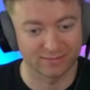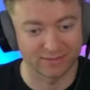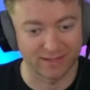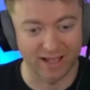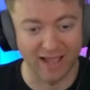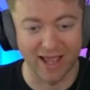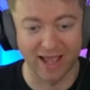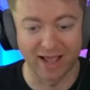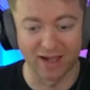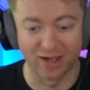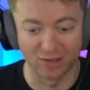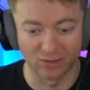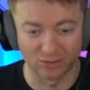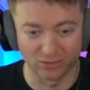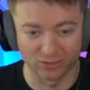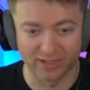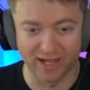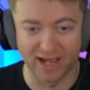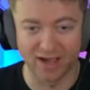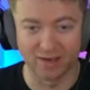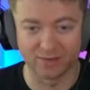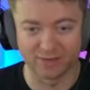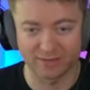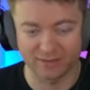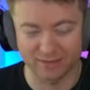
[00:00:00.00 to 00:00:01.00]
Now,
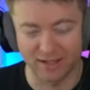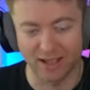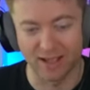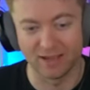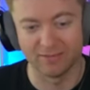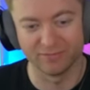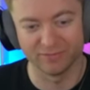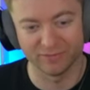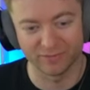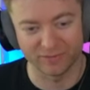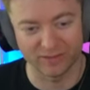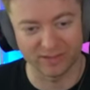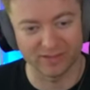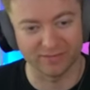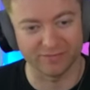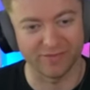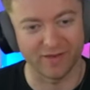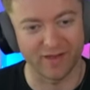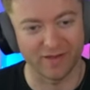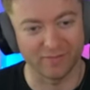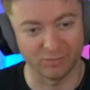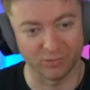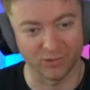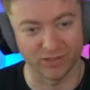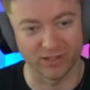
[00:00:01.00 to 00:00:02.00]
now it's time for the
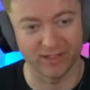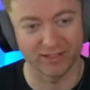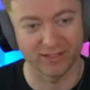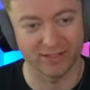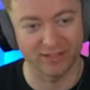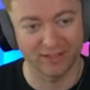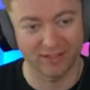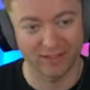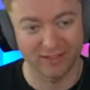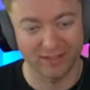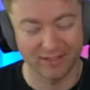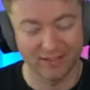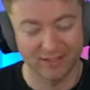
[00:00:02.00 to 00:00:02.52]
e5 break.